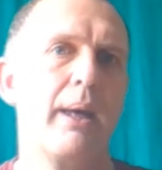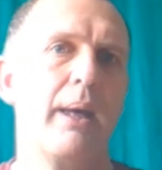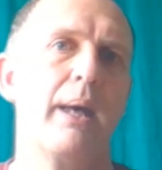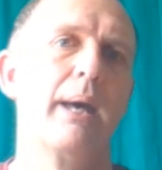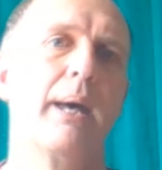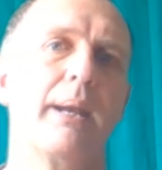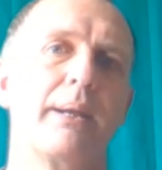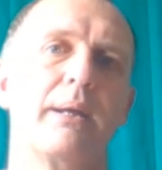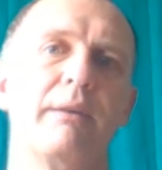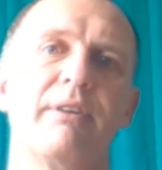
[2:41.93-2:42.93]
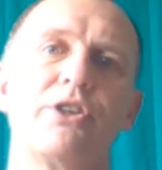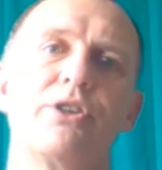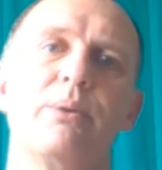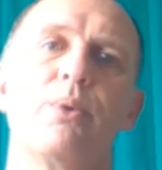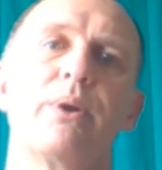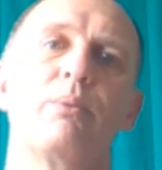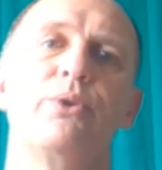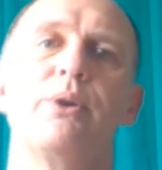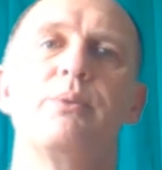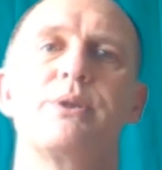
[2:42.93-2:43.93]
And eventually what it will
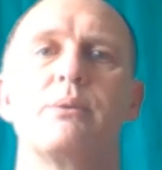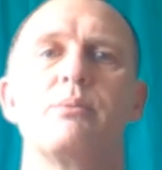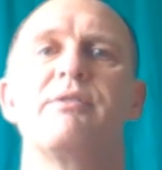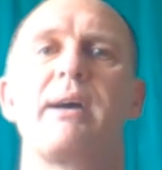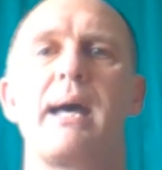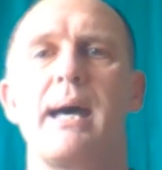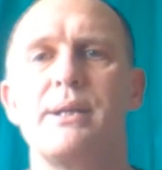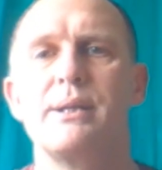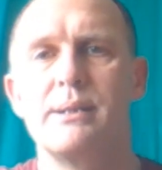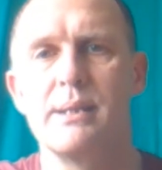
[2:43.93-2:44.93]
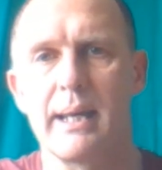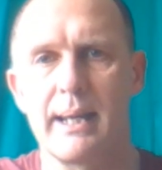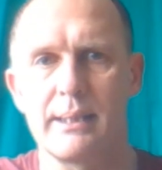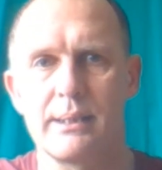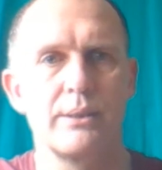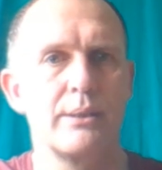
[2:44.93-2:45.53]
do is it will have added that